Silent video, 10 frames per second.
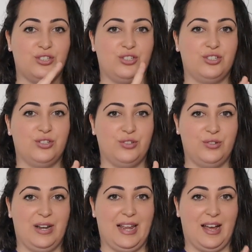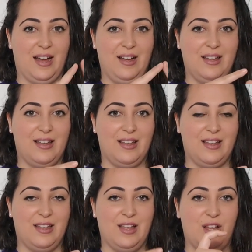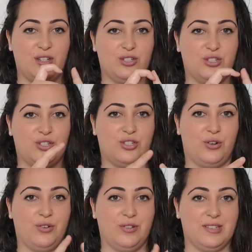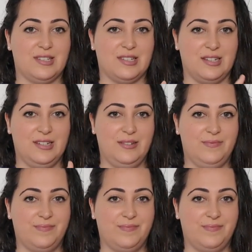Julia Donaldson